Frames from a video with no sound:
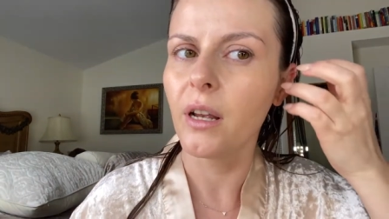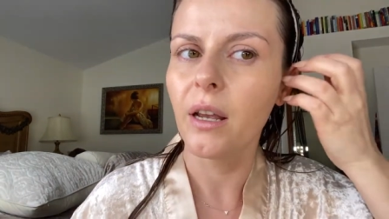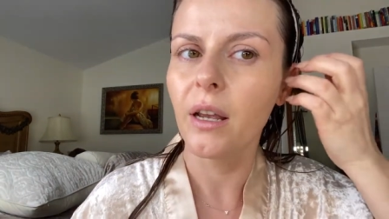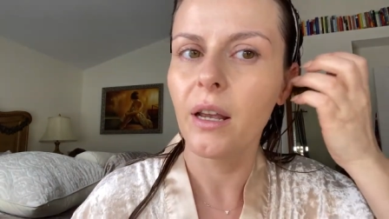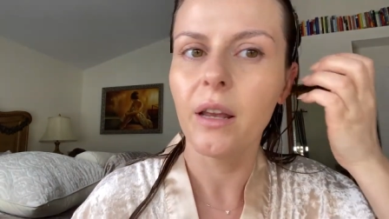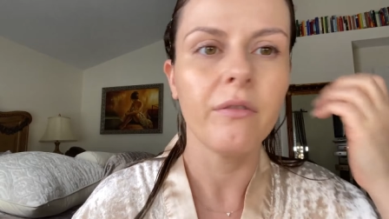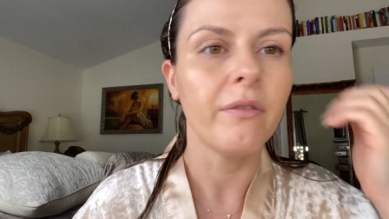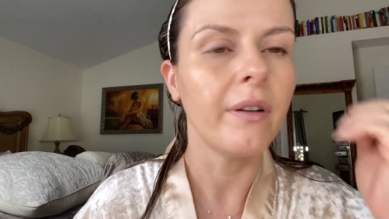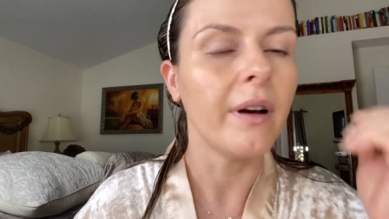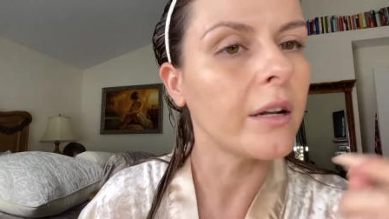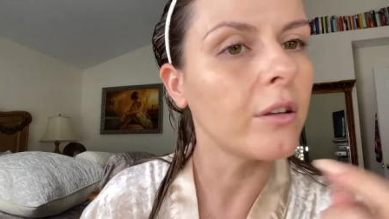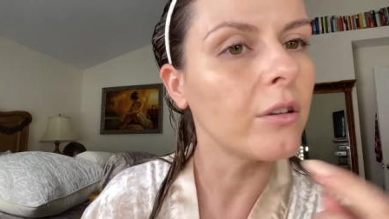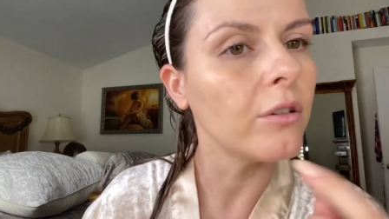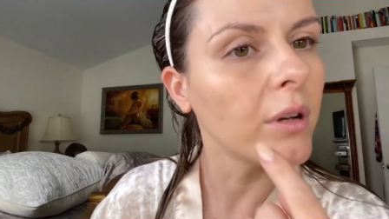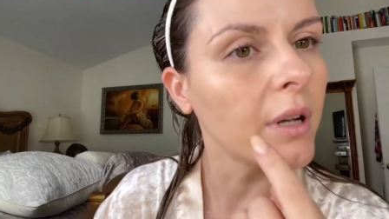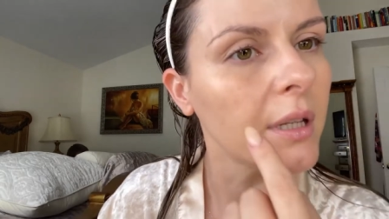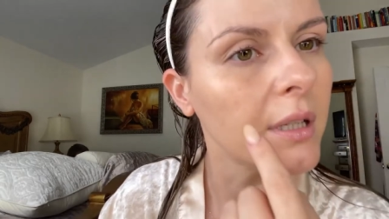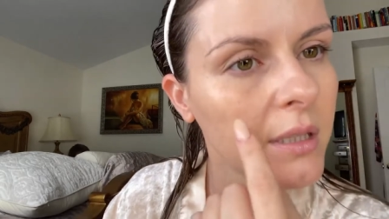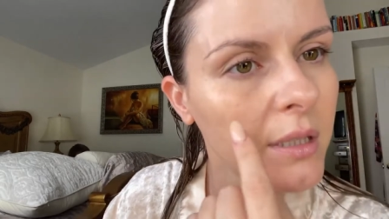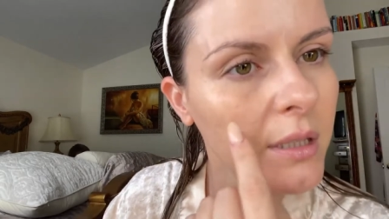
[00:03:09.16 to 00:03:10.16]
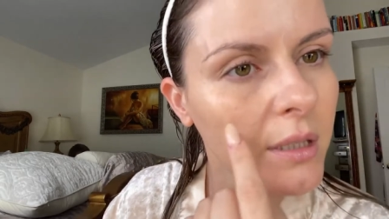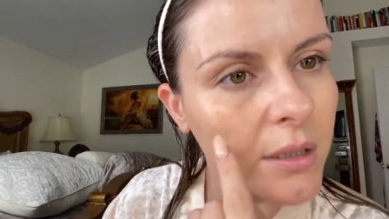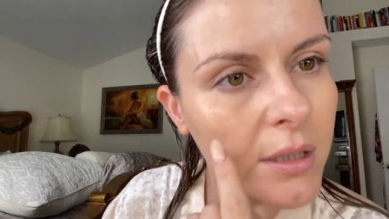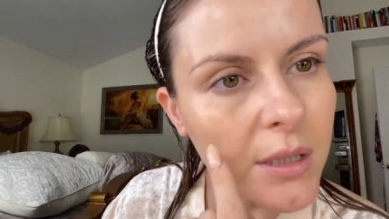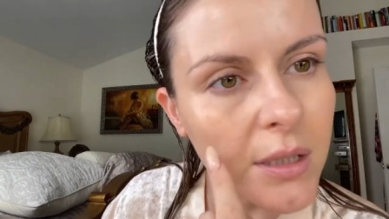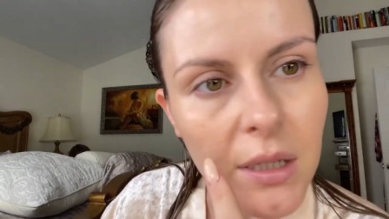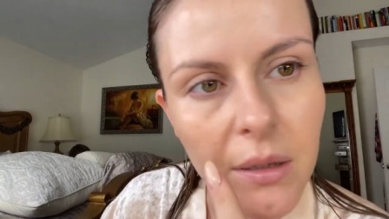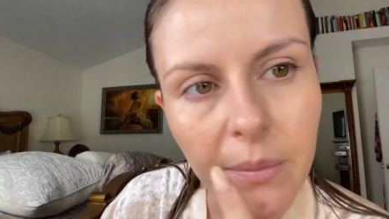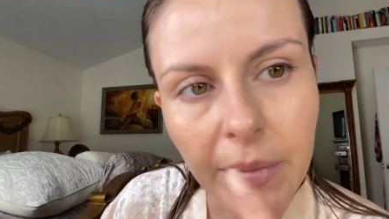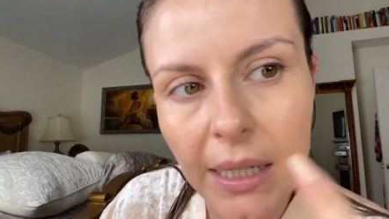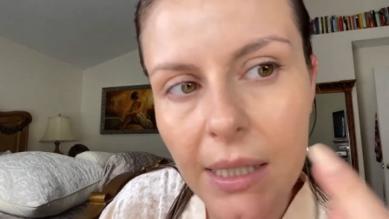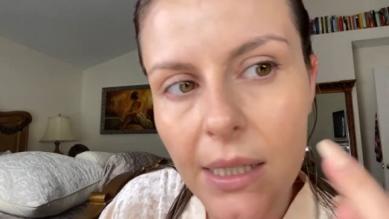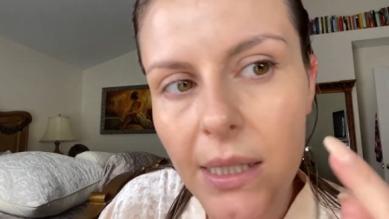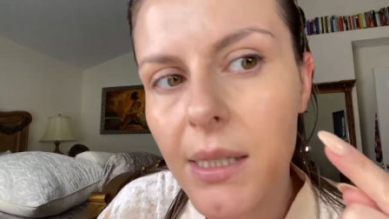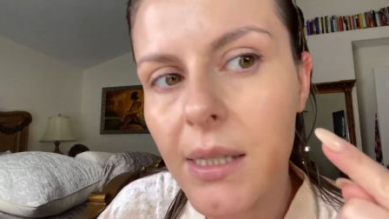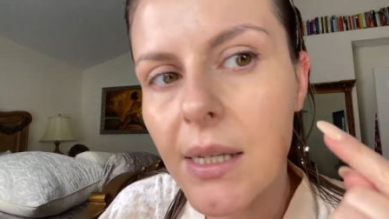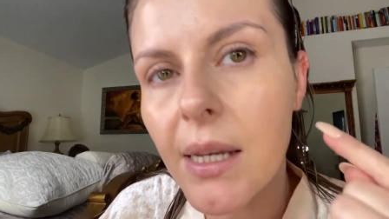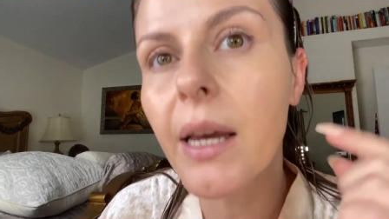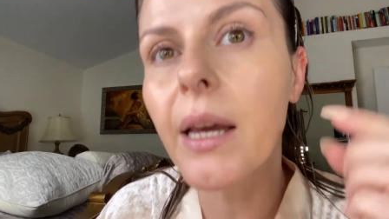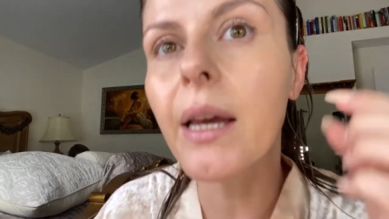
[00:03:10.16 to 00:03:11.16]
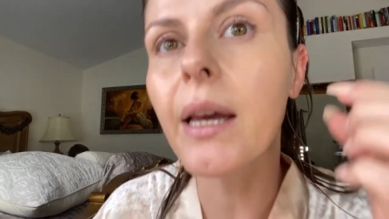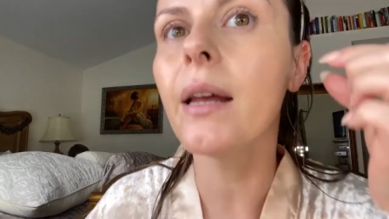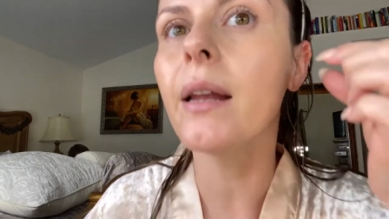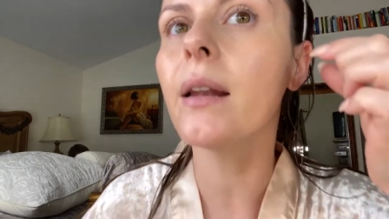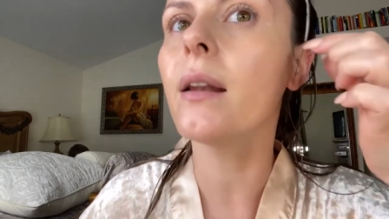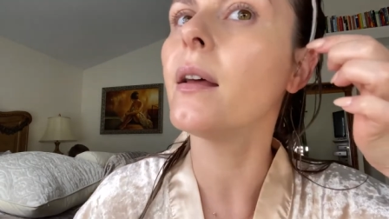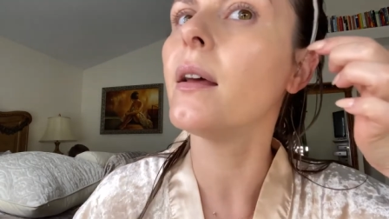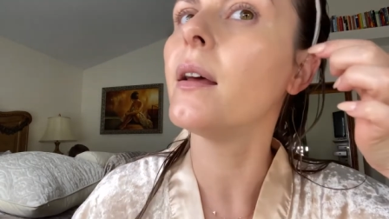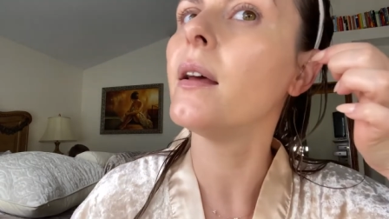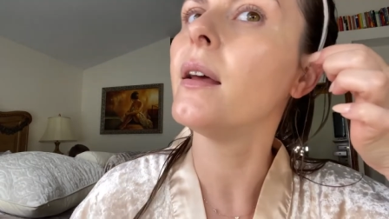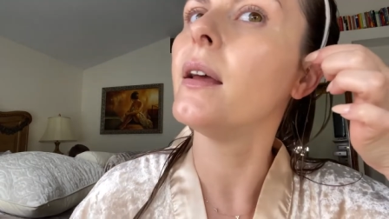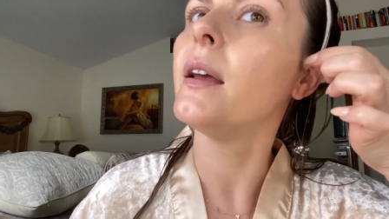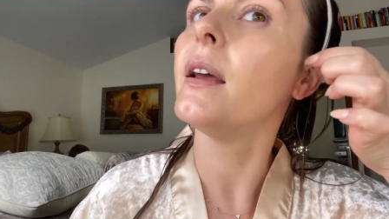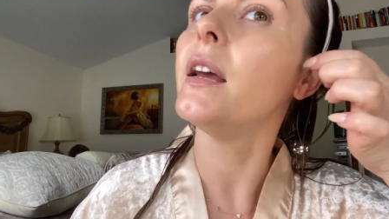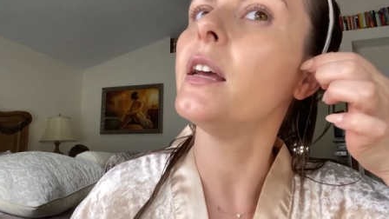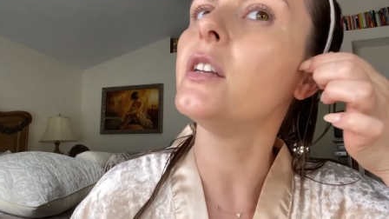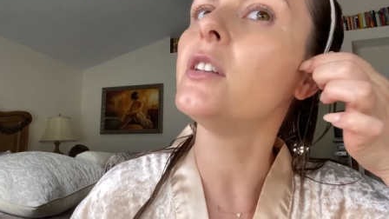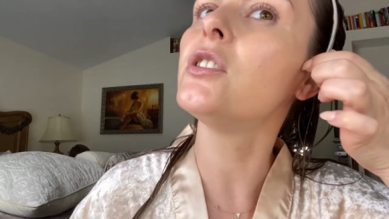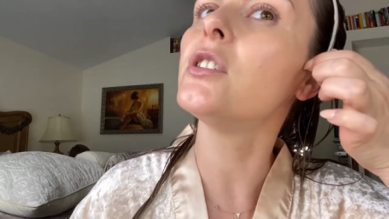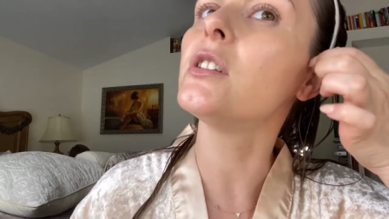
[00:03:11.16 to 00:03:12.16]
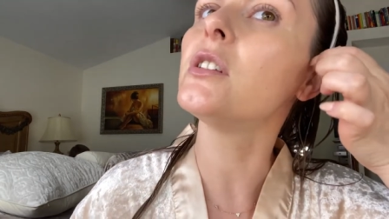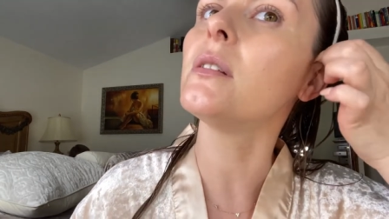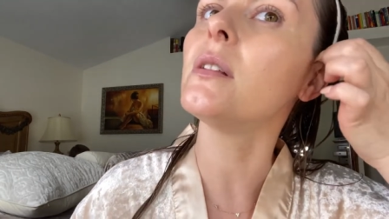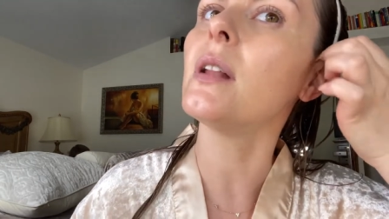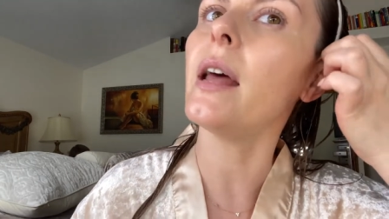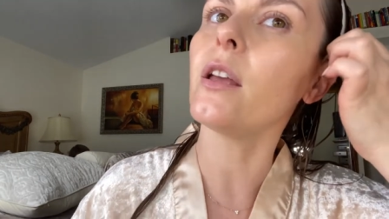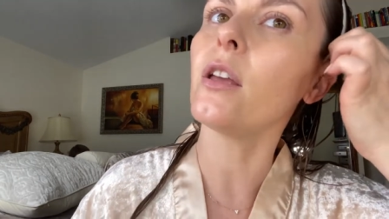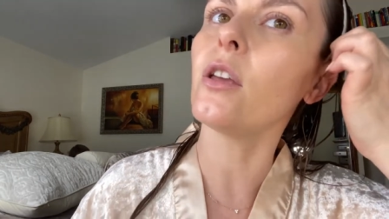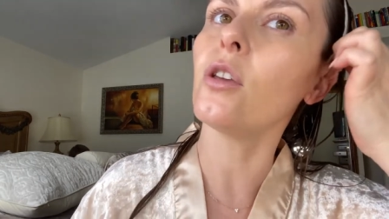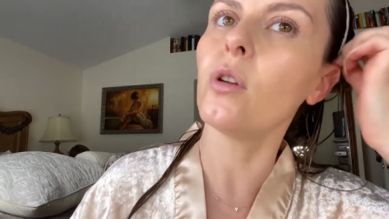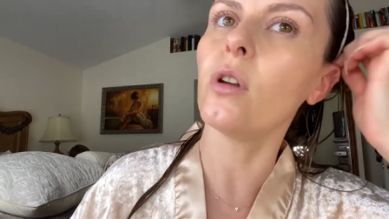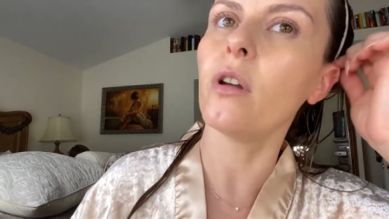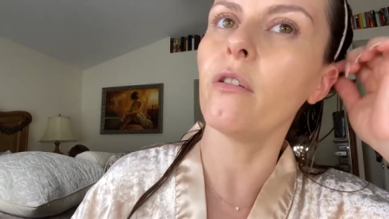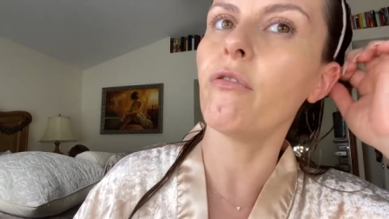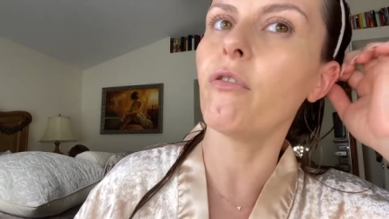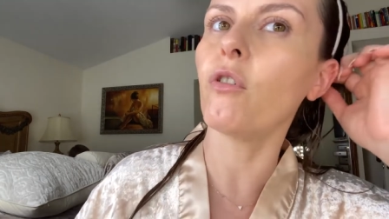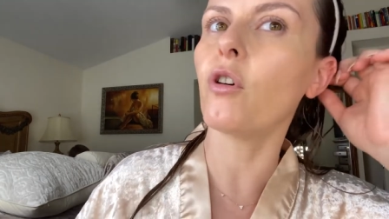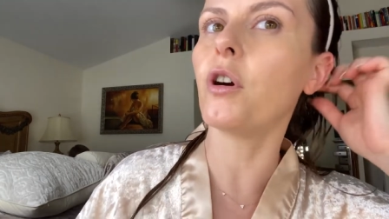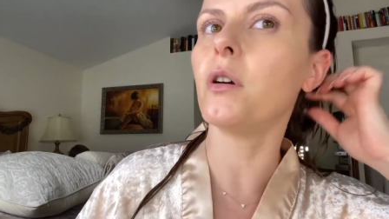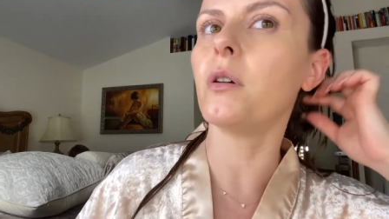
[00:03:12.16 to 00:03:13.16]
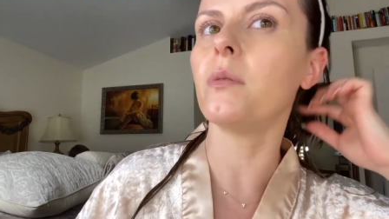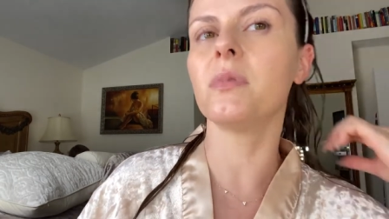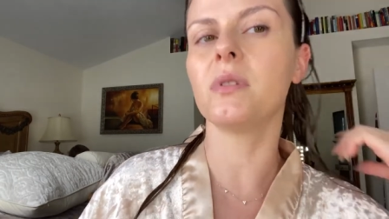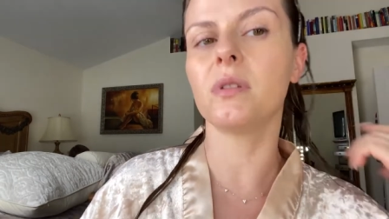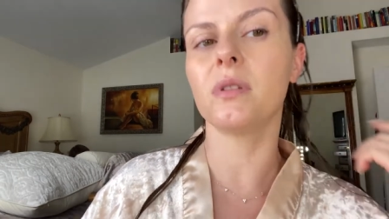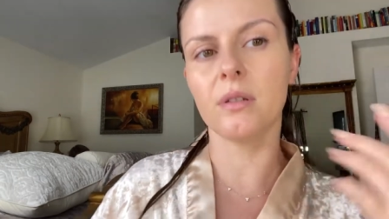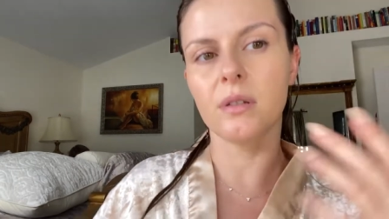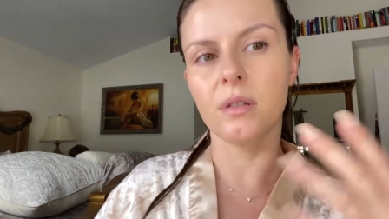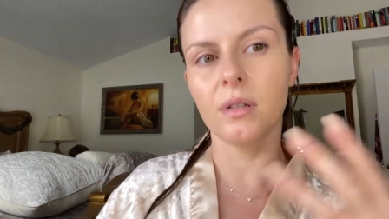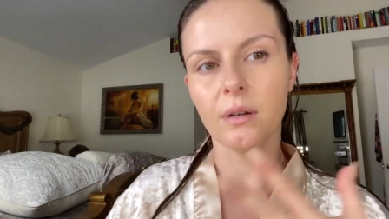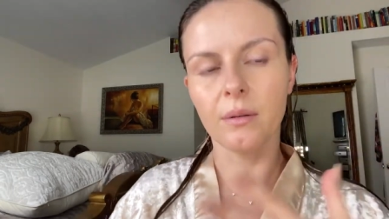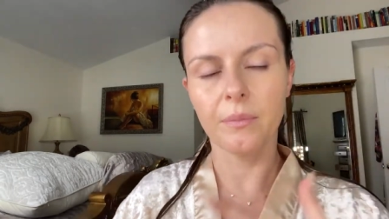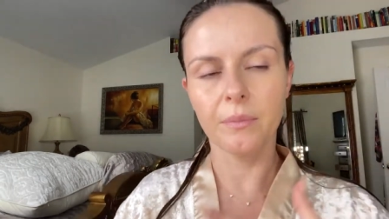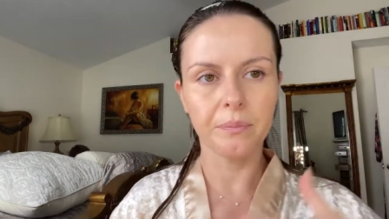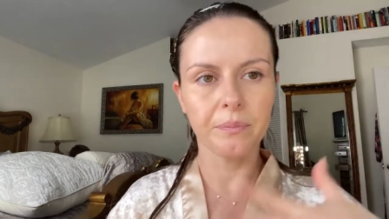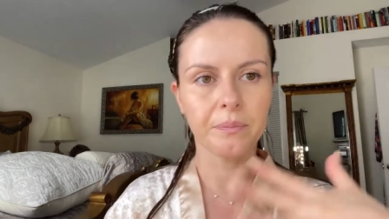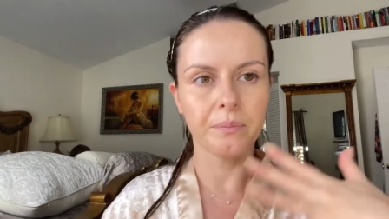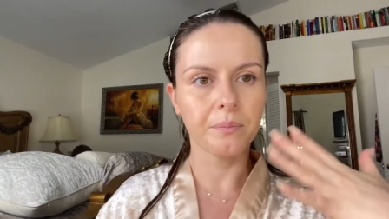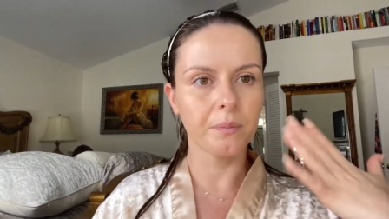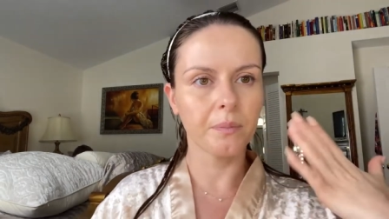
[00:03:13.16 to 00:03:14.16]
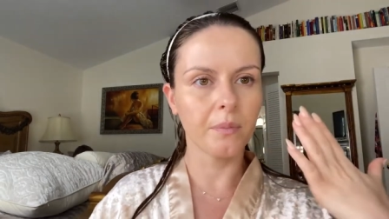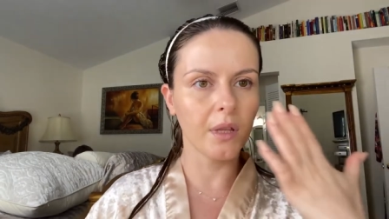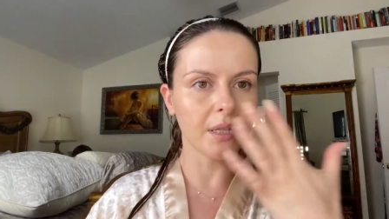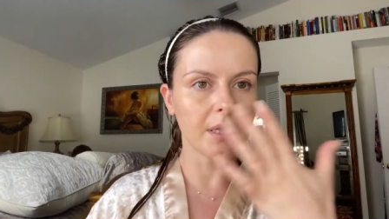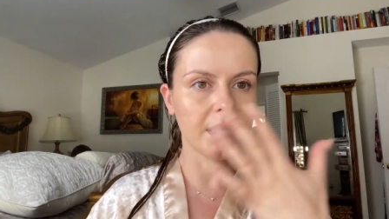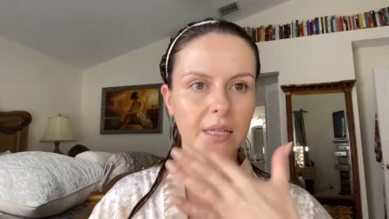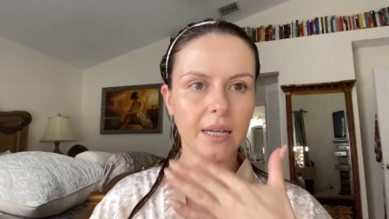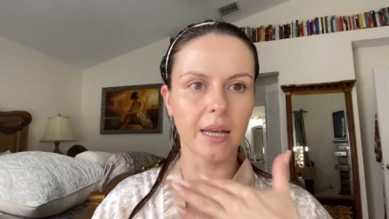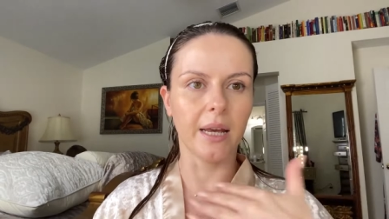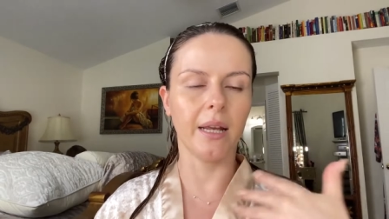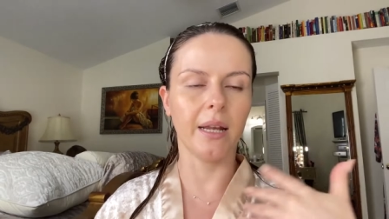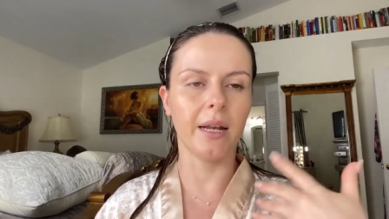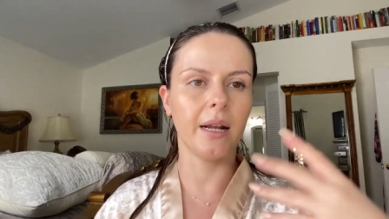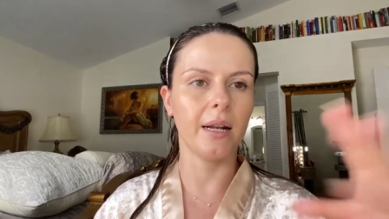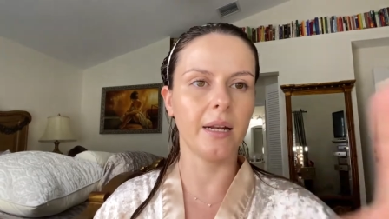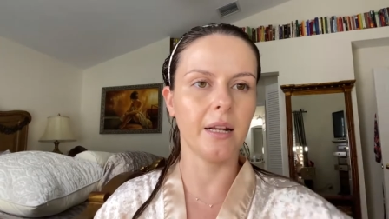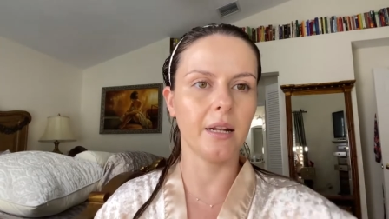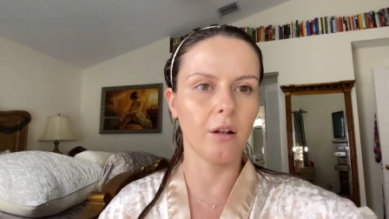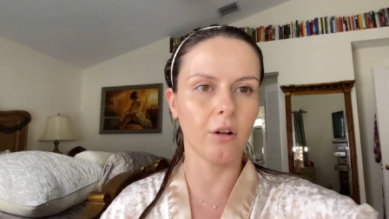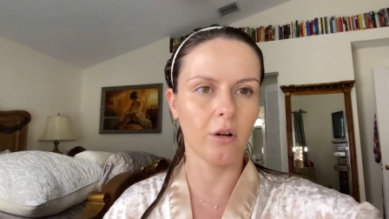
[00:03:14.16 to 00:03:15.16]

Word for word: In fact, you can still see my skin. It just like uniforms the skin and it